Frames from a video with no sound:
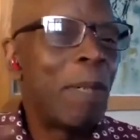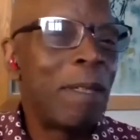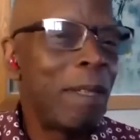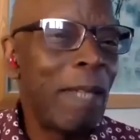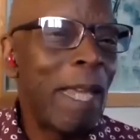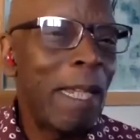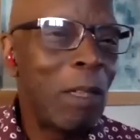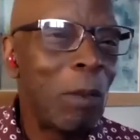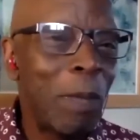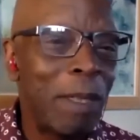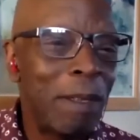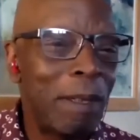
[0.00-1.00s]

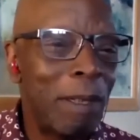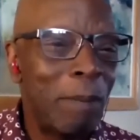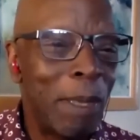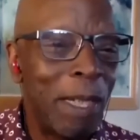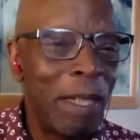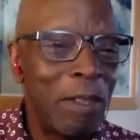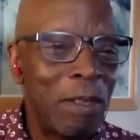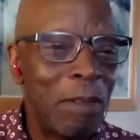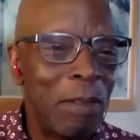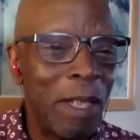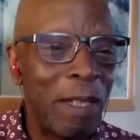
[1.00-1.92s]
economic implications of that